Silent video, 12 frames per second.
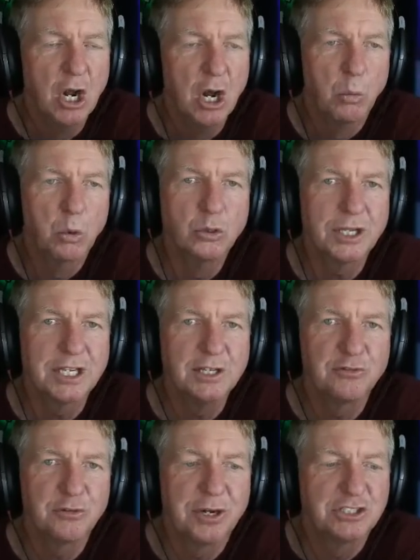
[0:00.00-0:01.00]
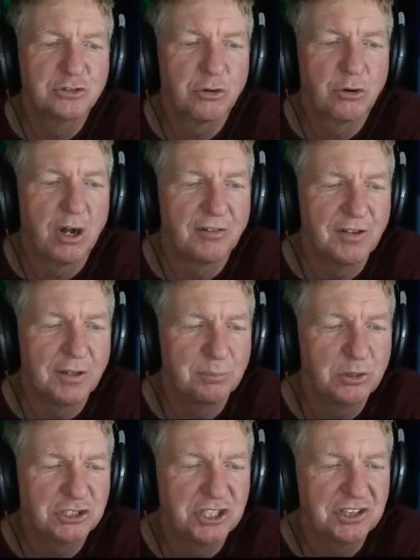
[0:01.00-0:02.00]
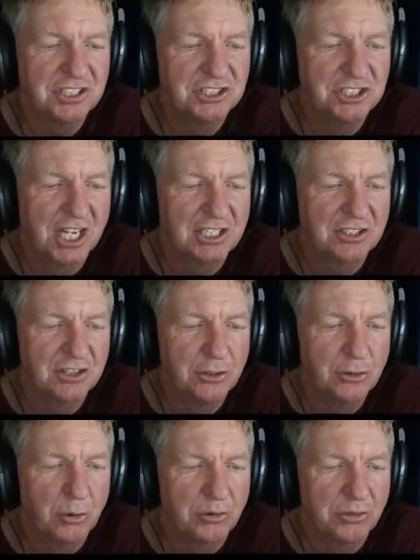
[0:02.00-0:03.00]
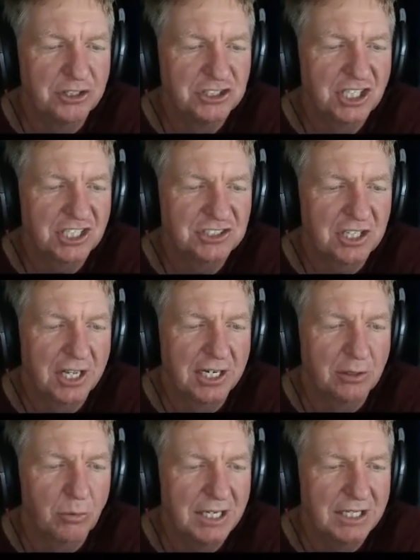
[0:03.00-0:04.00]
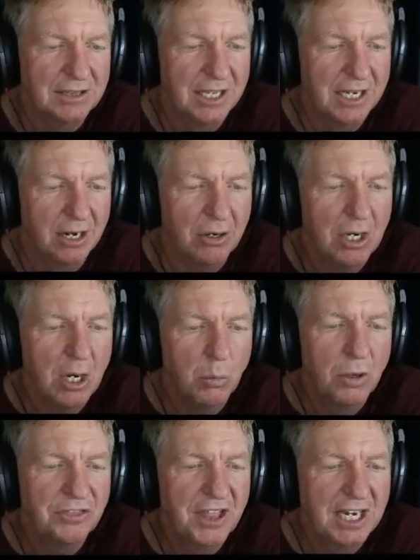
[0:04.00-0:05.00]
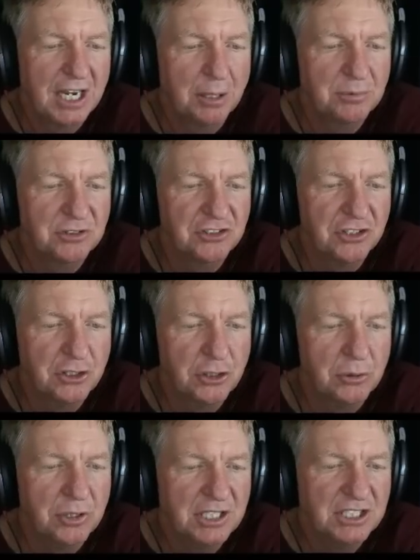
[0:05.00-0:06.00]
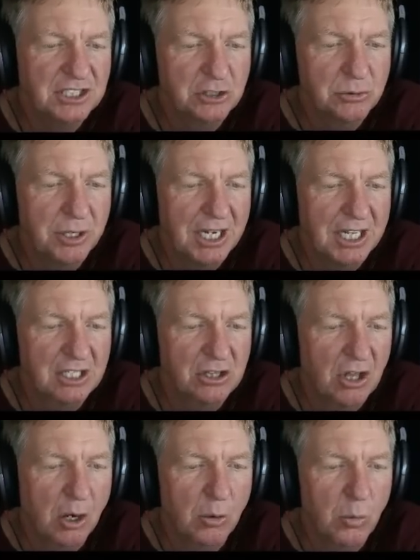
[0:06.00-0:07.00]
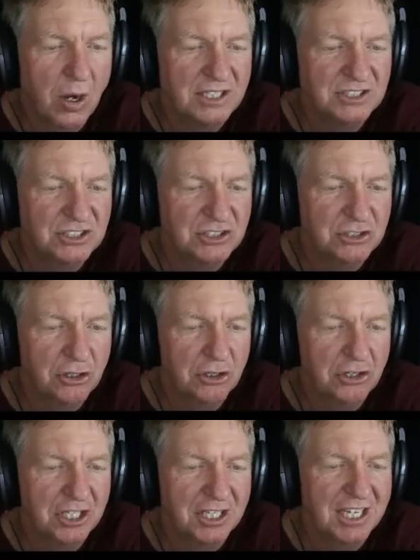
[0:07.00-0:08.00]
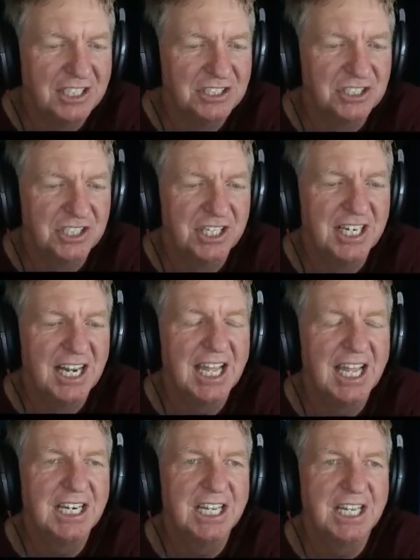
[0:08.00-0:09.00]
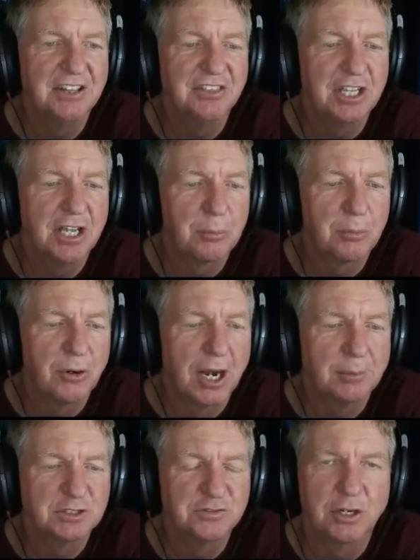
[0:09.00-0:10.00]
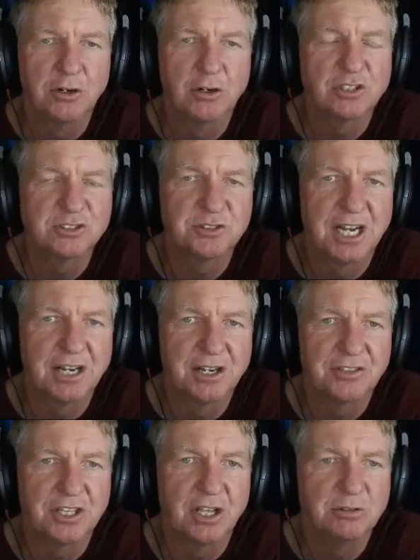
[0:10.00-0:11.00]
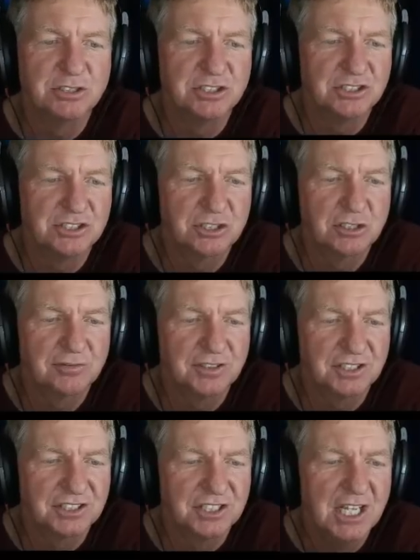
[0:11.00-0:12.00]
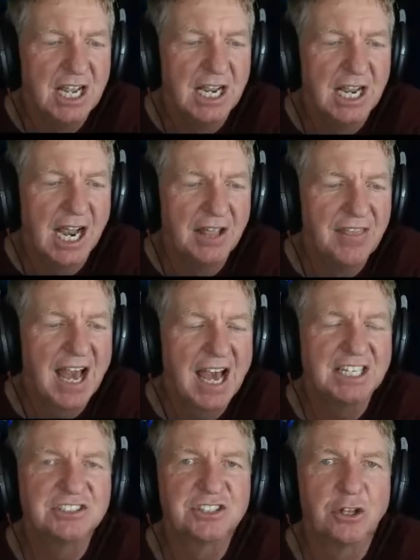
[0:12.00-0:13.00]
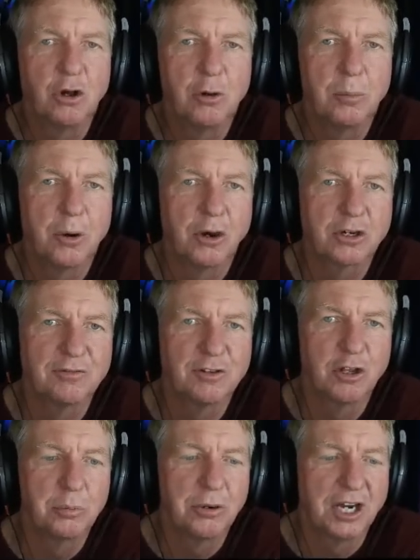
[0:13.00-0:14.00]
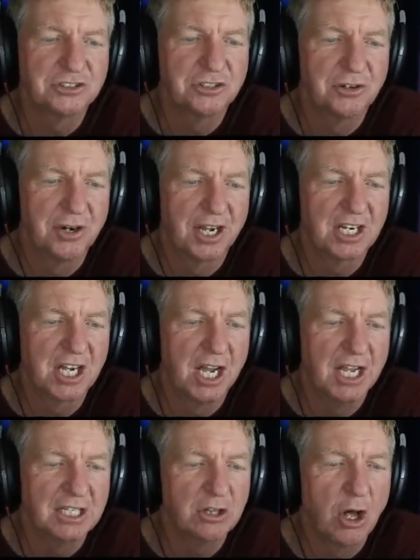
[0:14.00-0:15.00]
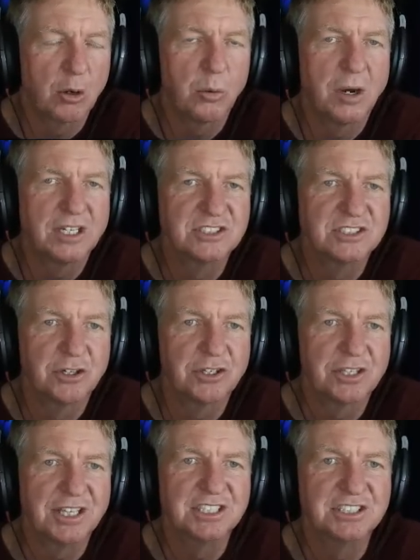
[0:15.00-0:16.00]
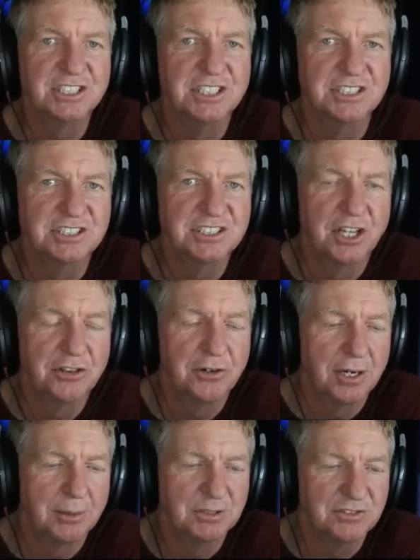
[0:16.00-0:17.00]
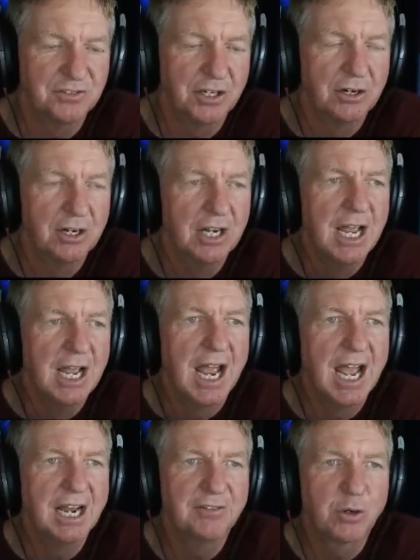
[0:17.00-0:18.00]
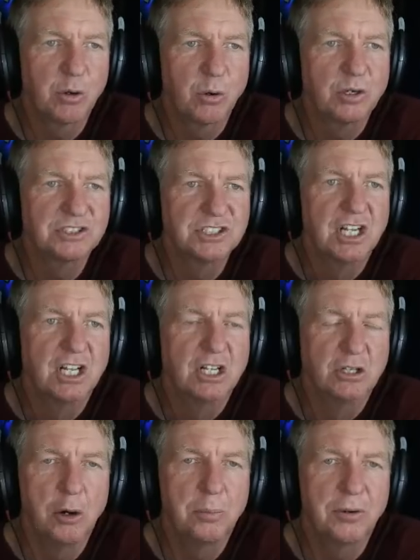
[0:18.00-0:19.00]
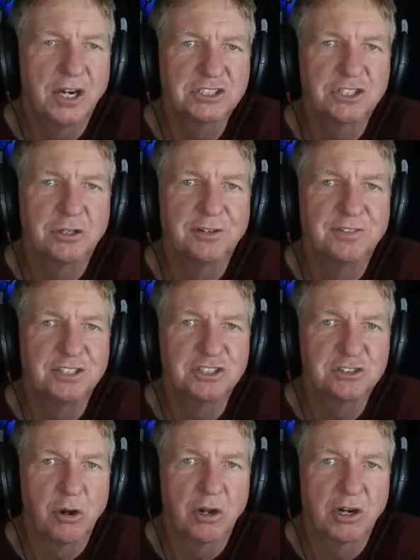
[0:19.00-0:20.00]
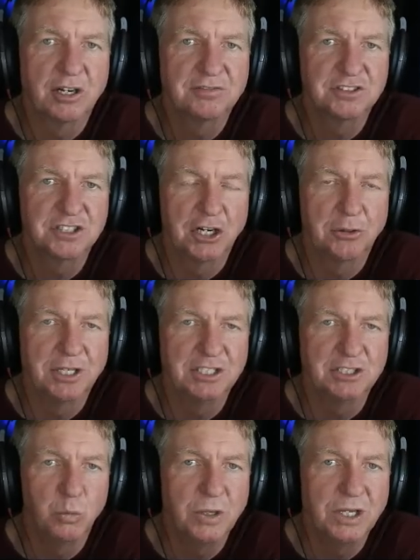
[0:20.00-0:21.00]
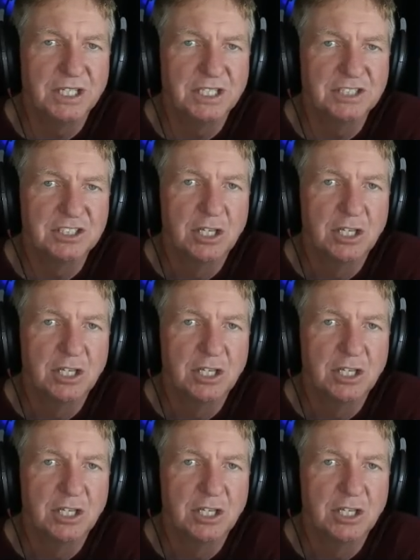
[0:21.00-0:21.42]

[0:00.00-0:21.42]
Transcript: We're looking for a trough, a push in the jet to the north, just like right there. What that helps do is create a clockwise circulation, an eddy in the upper atmosphere and also down at the ocean surface. And that is the hallmark of low pressure, a, a clockwise circulation in the southern hemisphere. And of course, Low pressure, if it's strong enough, generates winds,